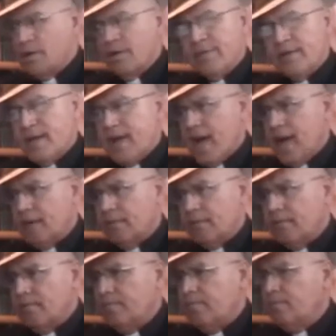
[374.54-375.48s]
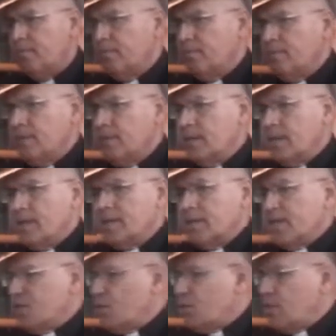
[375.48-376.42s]
of the atom as
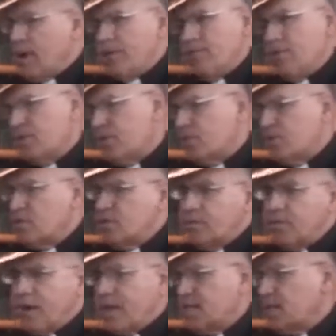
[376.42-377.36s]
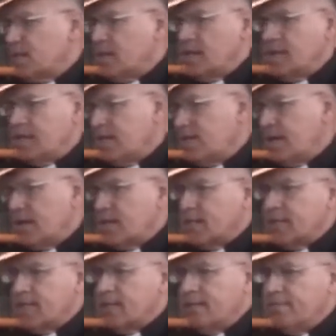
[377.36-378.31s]
they travel through space
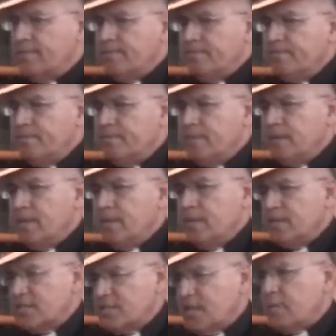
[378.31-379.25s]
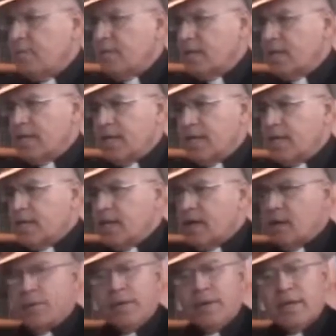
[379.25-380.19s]
undetected, seemingly
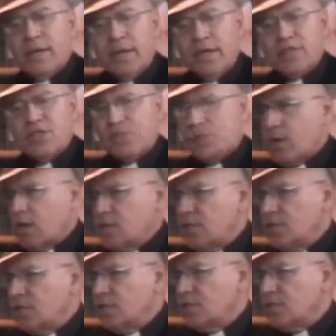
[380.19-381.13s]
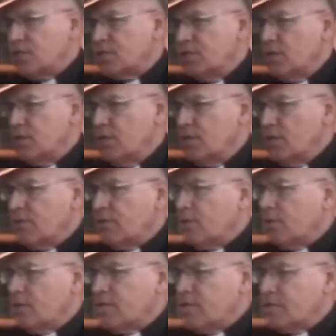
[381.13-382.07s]
carrying instructions
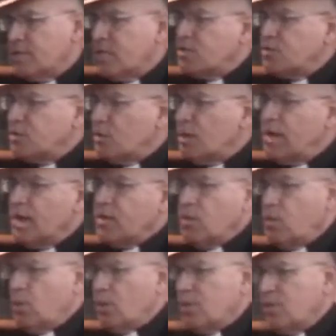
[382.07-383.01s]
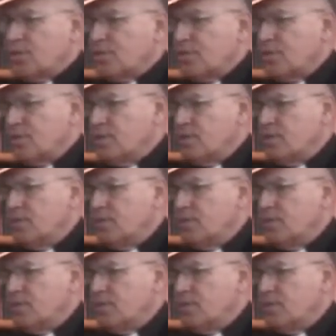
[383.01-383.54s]
from a central headquarters.